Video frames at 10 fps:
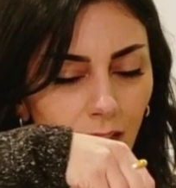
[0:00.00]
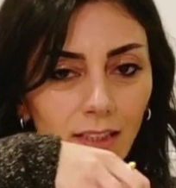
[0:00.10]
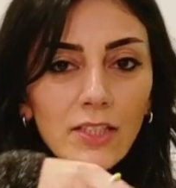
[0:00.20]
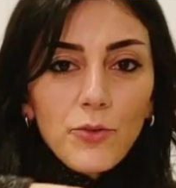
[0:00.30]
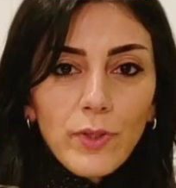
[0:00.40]

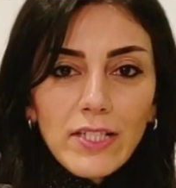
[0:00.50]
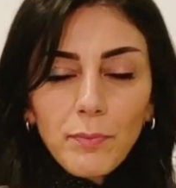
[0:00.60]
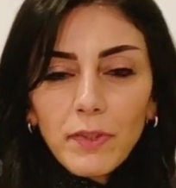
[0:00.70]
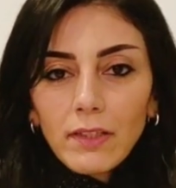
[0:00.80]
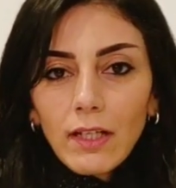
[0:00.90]
This
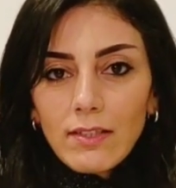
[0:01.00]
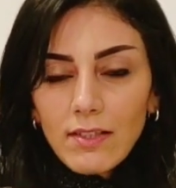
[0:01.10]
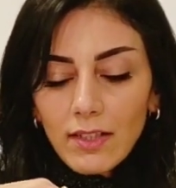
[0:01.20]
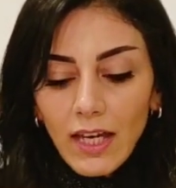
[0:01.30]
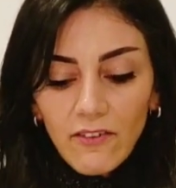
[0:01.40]
recipe
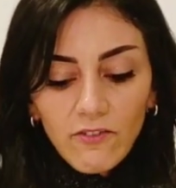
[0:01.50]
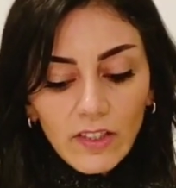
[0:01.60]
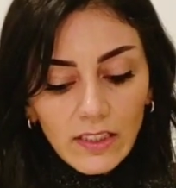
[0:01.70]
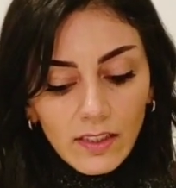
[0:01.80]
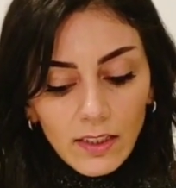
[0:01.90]
doesn't have
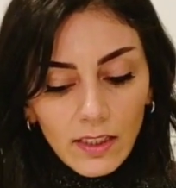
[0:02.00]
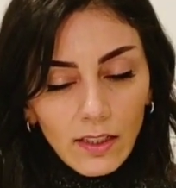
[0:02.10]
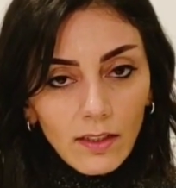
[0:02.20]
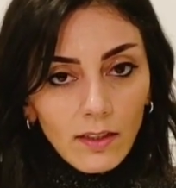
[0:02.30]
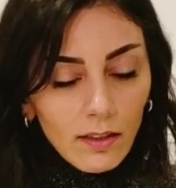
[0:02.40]

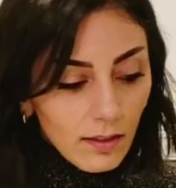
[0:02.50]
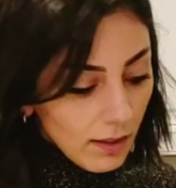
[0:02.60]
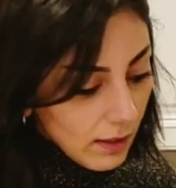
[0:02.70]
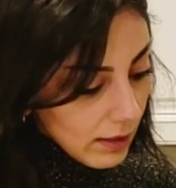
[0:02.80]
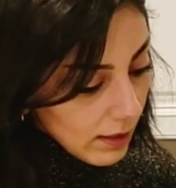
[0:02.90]
vanilla
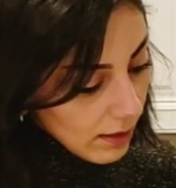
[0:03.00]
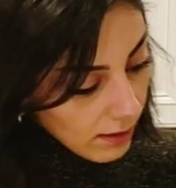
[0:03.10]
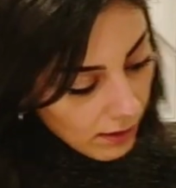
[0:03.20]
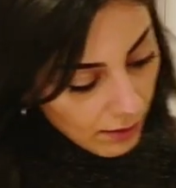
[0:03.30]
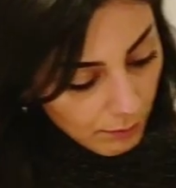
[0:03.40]
in
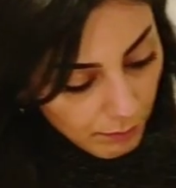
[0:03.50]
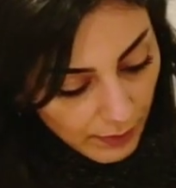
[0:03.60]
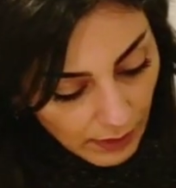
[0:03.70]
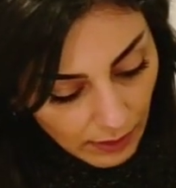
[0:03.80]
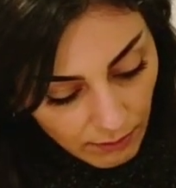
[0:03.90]
it,
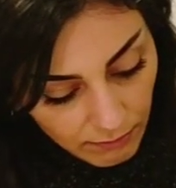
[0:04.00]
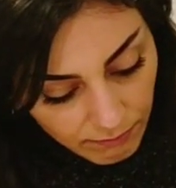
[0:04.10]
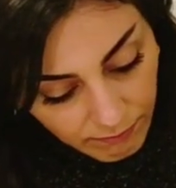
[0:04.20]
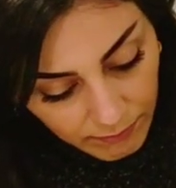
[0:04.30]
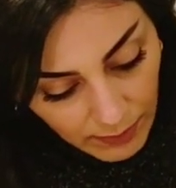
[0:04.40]
but
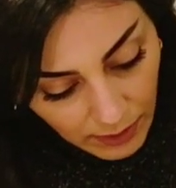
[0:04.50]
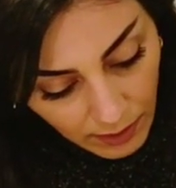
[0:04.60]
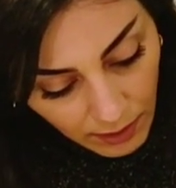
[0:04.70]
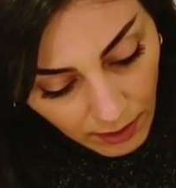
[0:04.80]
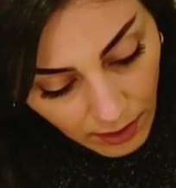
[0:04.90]

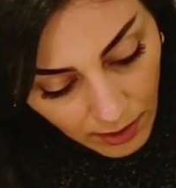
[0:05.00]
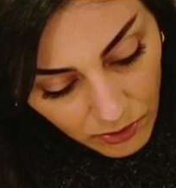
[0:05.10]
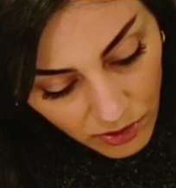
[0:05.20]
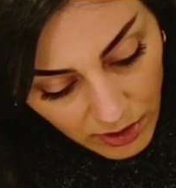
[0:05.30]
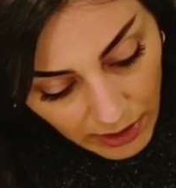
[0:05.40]
I
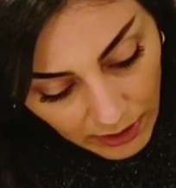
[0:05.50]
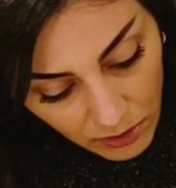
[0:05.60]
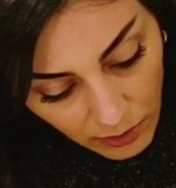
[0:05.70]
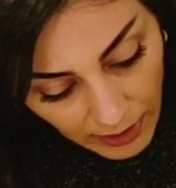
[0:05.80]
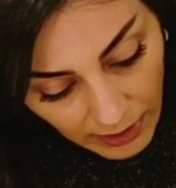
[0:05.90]
just like
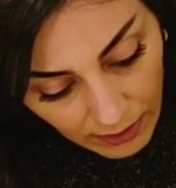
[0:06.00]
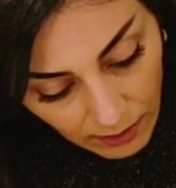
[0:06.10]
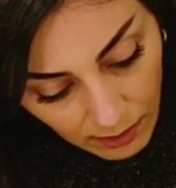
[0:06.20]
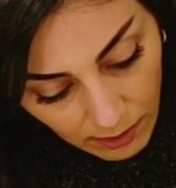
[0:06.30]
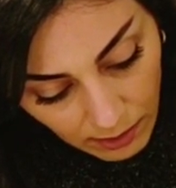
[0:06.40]
to add,
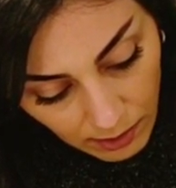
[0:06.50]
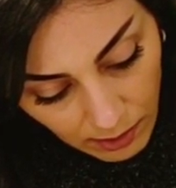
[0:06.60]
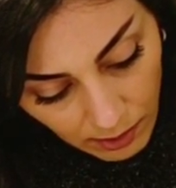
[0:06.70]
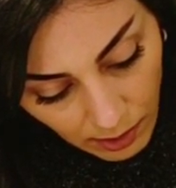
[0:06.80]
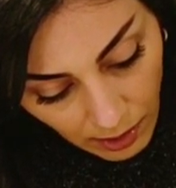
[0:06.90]

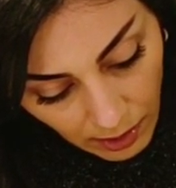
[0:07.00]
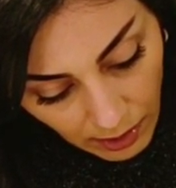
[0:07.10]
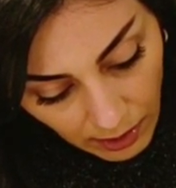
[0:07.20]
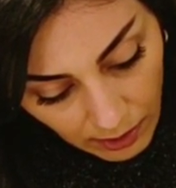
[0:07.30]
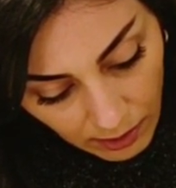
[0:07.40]
and I
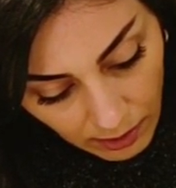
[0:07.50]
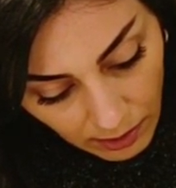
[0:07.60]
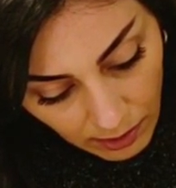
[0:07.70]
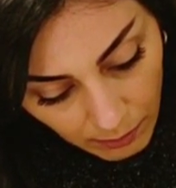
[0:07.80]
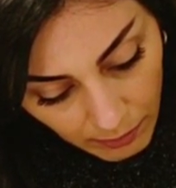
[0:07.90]
add a
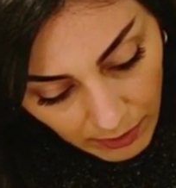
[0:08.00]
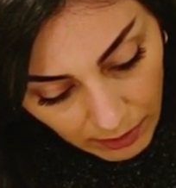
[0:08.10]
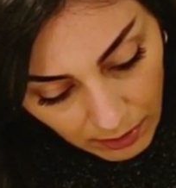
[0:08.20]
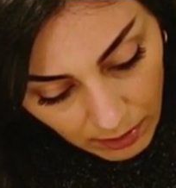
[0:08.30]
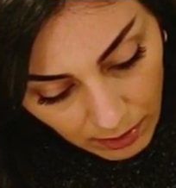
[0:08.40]
little
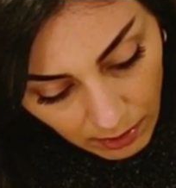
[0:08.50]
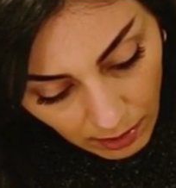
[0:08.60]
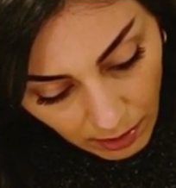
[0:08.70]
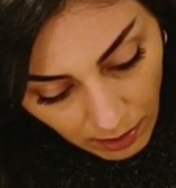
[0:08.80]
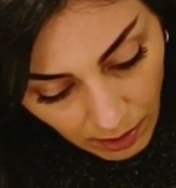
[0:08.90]
bit.
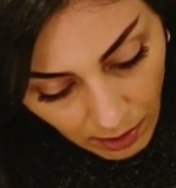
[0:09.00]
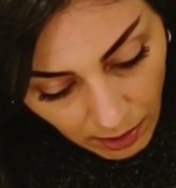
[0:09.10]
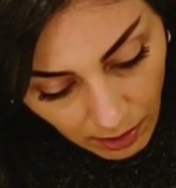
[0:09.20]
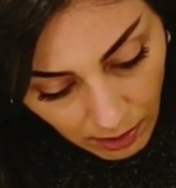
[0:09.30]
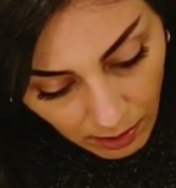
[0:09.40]

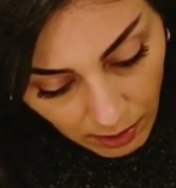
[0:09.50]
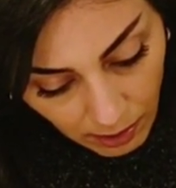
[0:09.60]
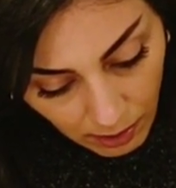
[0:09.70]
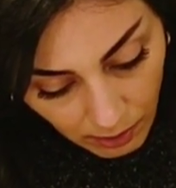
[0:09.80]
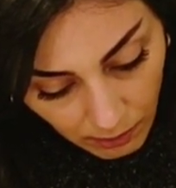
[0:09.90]

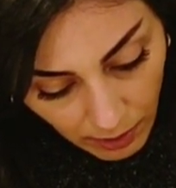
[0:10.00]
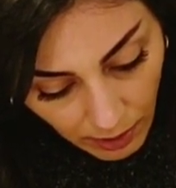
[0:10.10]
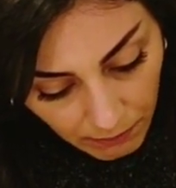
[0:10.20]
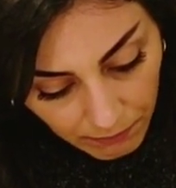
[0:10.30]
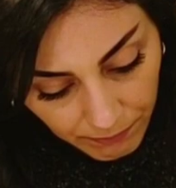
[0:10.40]

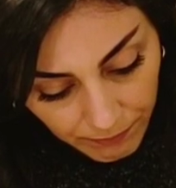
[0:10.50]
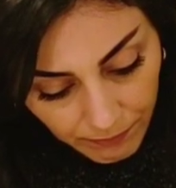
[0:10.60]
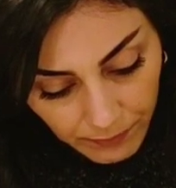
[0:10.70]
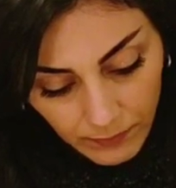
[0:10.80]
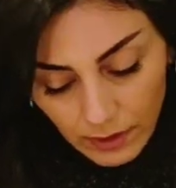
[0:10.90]
Okay,
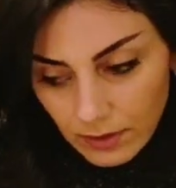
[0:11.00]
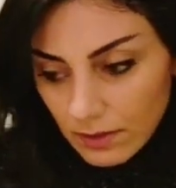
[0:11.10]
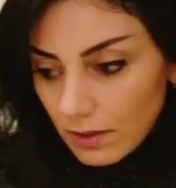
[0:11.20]
that's